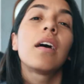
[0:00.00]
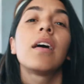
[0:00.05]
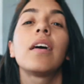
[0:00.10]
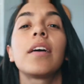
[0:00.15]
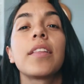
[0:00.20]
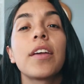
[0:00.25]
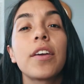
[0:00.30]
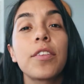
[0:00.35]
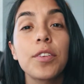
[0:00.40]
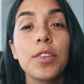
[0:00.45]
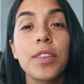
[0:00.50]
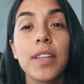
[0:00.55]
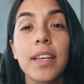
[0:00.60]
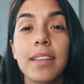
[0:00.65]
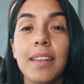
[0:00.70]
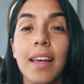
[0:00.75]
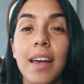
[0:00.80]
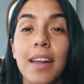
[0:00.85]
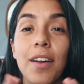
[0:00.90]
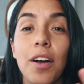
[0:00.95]
The other
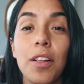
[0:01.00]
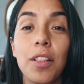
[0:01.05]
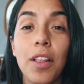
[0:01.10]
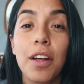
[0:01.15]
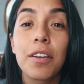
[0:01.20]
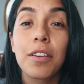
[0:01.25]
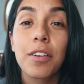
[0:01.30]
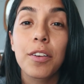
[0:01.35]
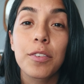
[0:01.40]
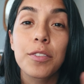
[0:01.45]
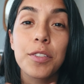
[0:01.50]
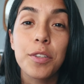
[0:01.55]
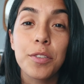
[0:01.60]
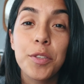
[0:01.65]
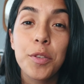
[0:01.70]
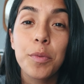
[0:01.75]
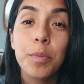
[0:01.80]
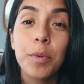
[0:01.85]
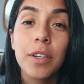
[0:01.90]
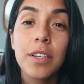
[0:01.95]
thing that a lot of girls are
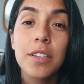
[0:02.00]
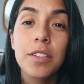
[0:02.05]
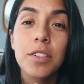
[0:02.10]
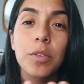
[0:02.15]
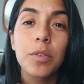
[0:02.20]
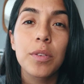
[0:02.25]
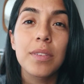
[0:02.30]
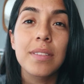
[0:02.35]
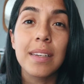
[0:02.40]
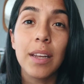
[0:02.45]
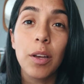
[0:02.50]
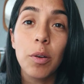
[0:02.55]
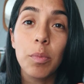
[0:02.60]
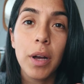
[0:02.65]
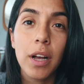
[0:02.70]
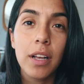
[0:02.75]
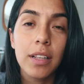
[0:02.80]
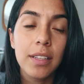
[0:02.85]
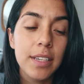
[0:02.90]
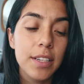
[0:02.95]
super into is nail
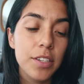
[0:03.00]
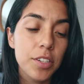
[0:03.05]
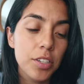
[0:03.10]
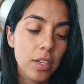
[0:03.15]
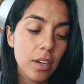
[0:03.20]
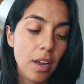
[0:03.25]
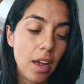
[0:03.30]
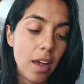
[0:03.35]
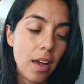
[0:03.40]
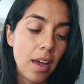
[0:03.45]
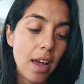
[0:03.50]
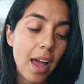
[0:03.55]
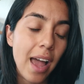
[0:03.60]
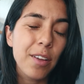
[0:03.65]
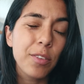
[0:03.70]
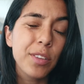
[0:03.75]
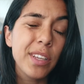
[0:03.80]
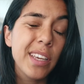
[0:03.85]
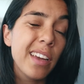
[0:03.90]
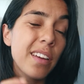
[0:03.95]
polish.
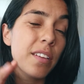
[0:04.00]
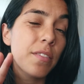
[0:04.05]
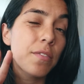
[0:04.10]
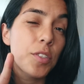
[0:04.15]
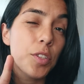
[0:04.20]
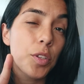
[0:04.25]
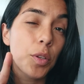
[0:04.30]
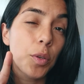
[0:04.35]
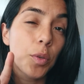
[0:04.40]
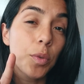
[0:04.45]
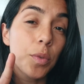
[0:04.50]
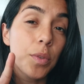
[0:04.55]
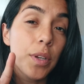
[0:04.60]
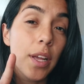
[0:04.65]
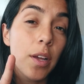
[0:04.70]
I only have two